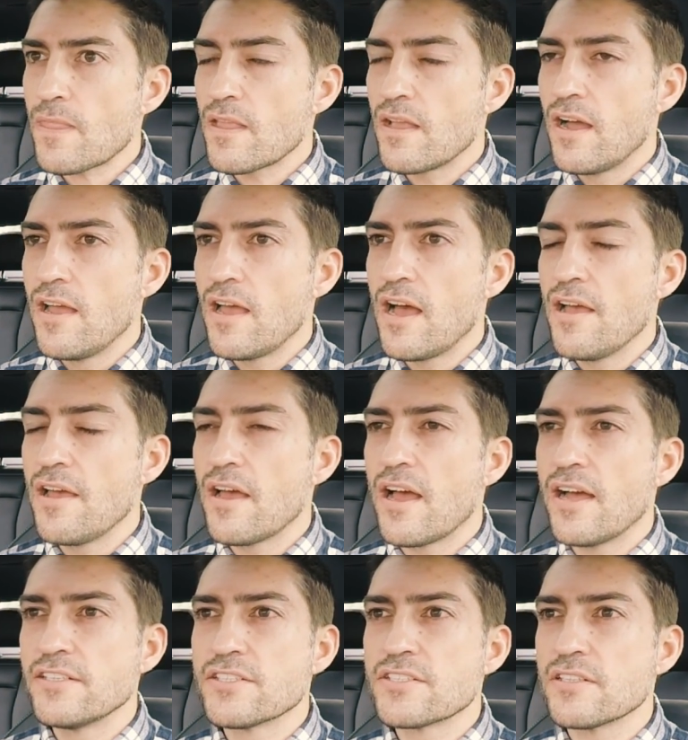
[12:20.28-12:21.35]
I, I
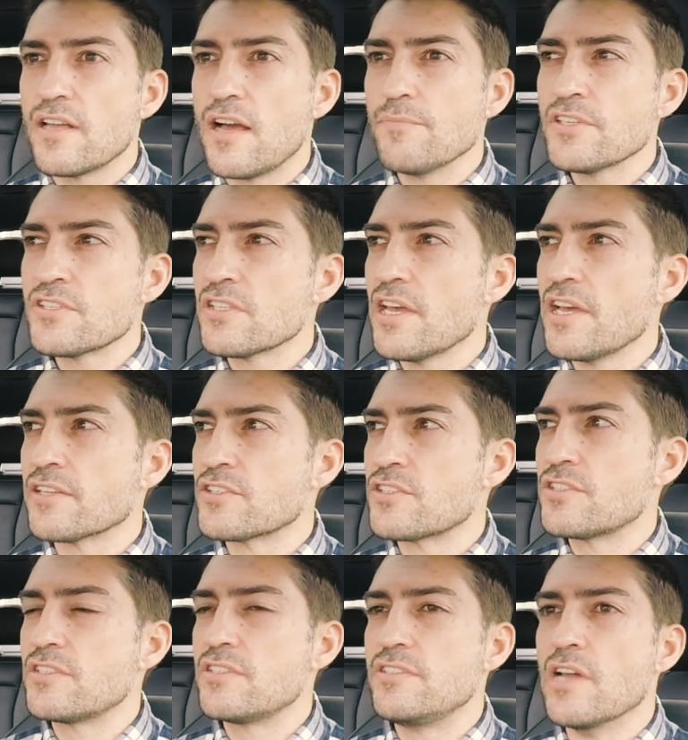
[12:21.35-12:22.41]
I just I'm just like
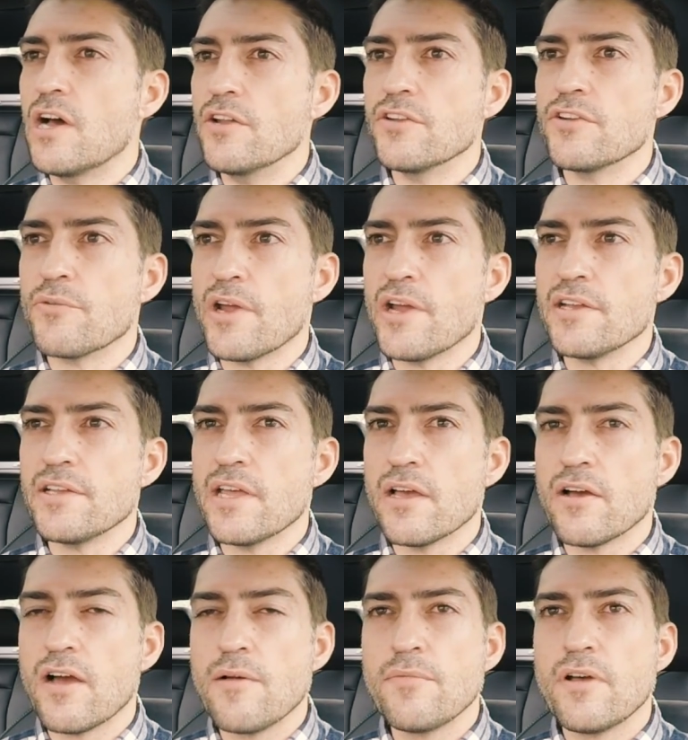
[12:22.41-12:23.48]
stunned right
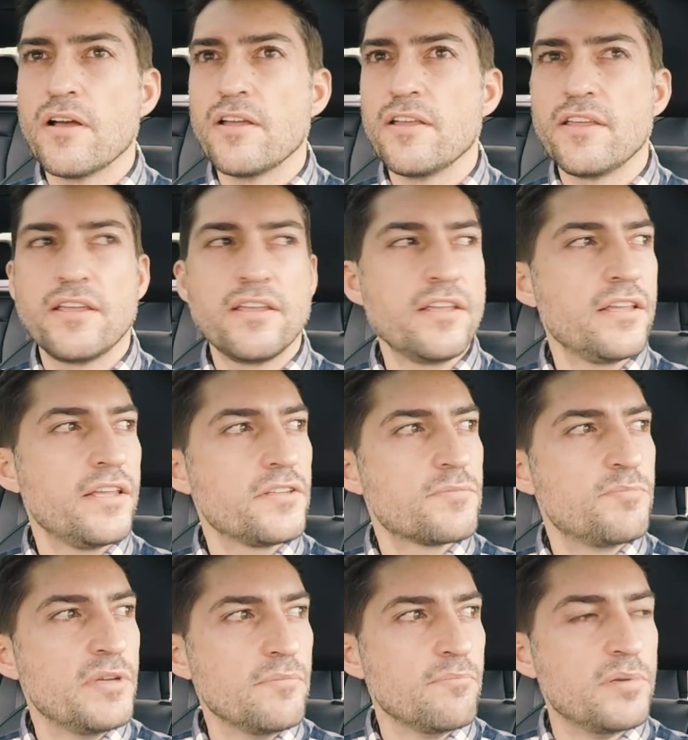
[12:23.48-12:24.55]
now. I'm, it's
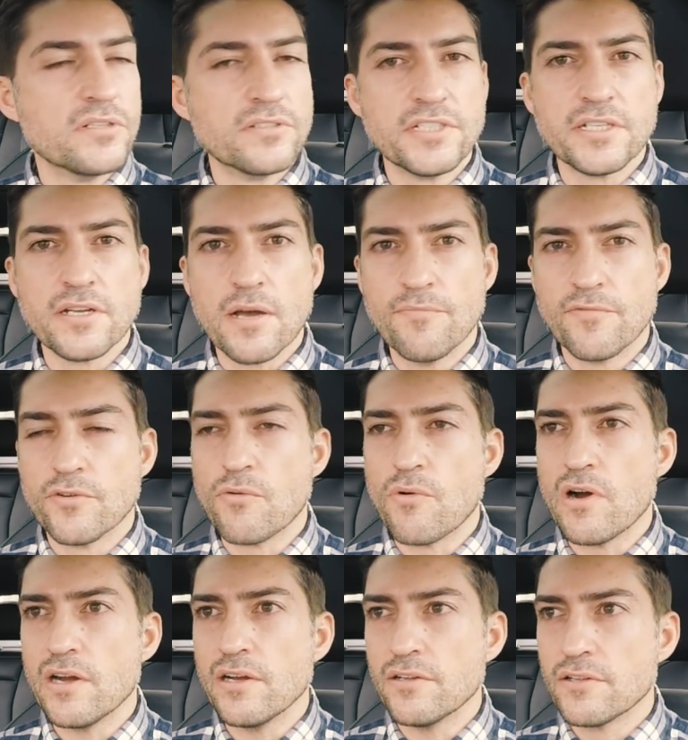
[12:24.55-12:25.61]
been building up for a
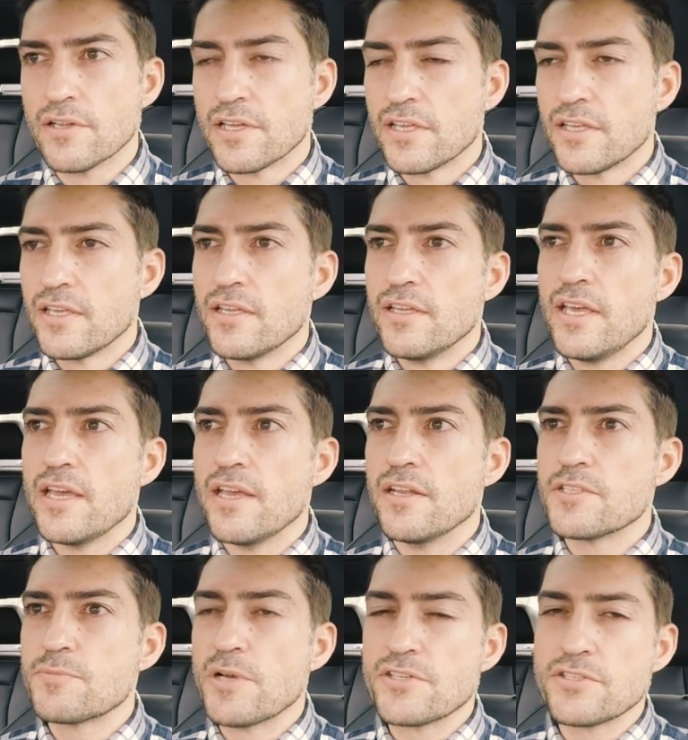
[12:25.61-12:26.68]
while, and
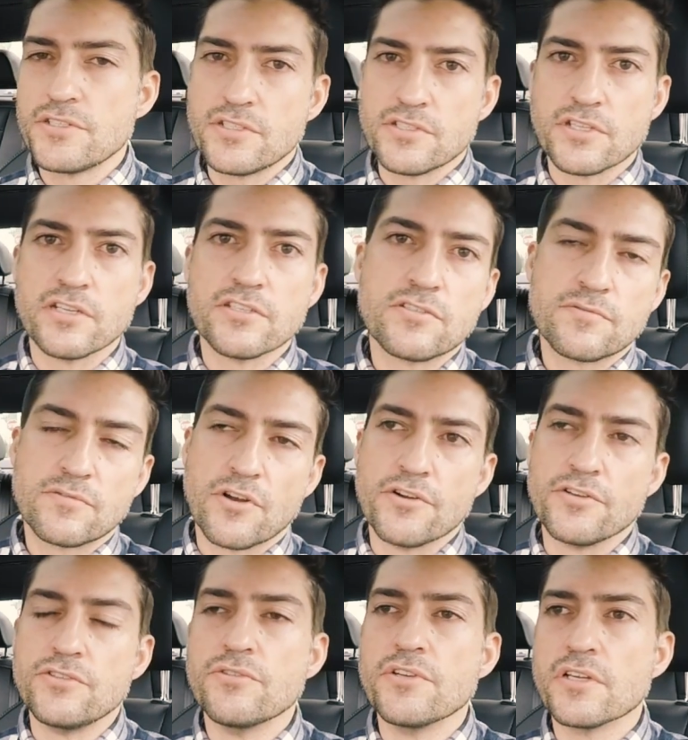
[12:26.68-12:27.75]
especially since I
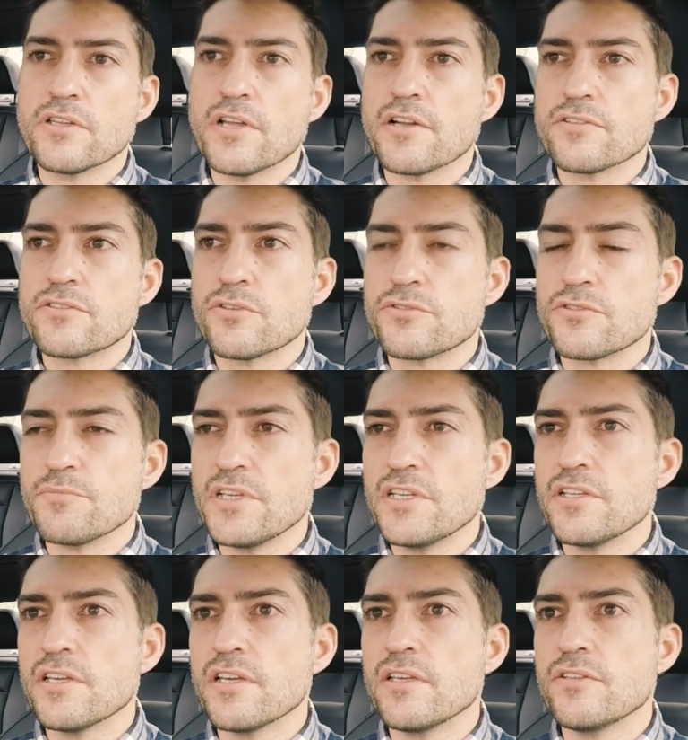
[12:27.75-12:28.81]
started doing a lot of social
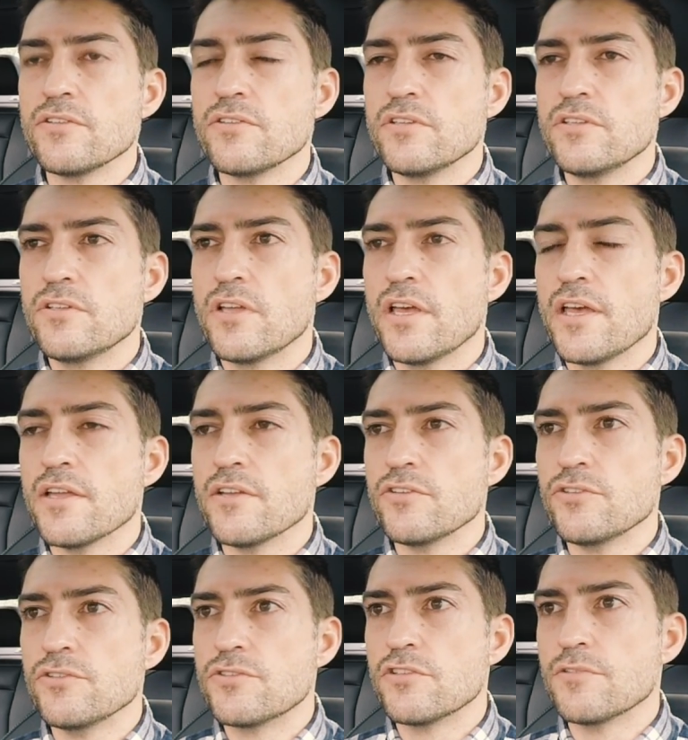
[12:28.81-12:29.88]
media and and
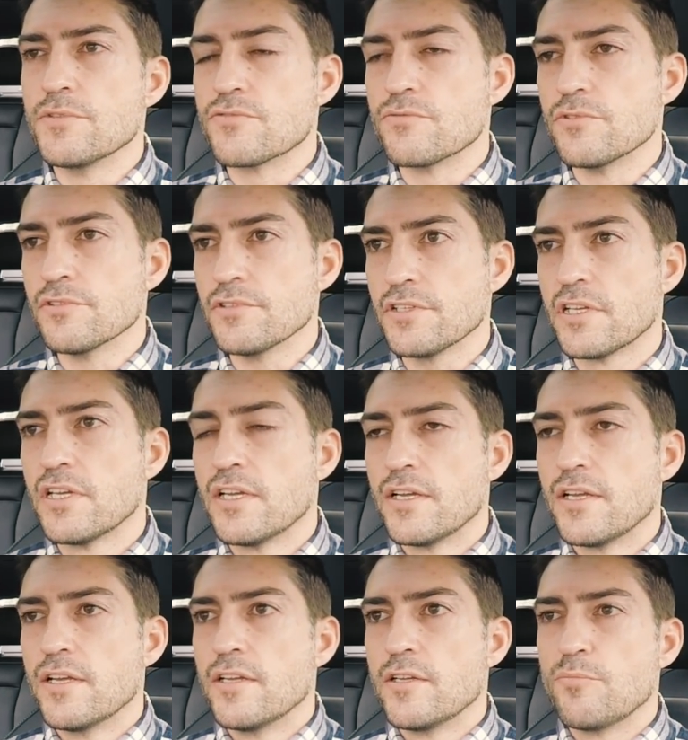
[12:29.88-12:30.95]
YouTube, it's really
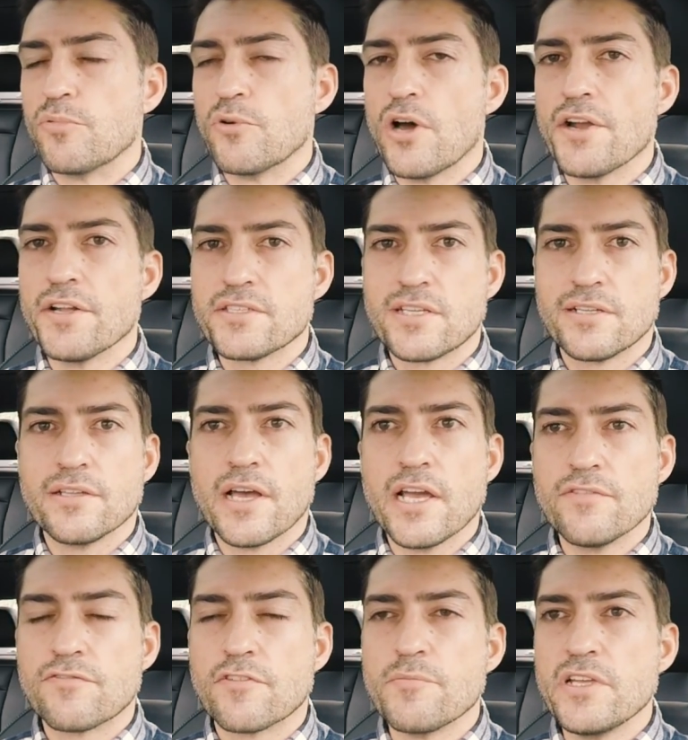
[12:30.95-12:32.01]
brought it to
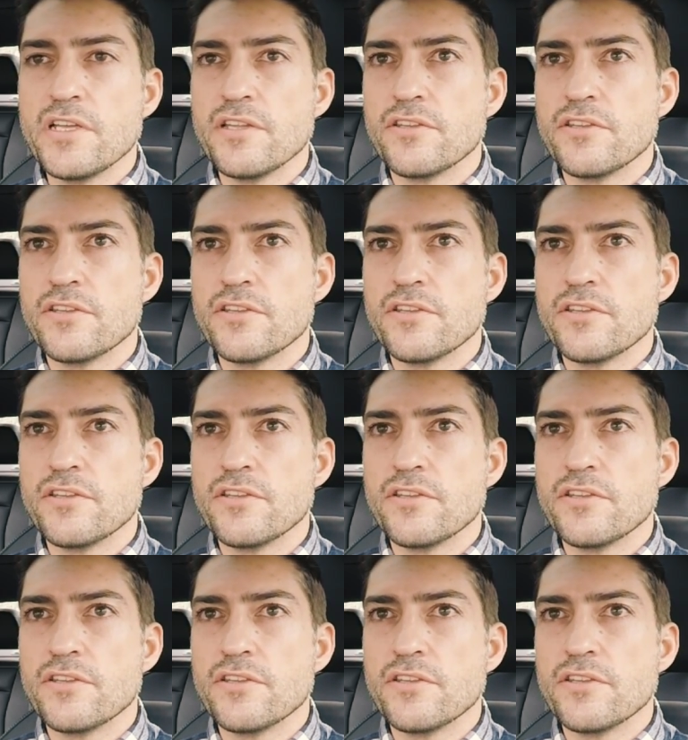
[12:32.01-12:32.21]
light for me.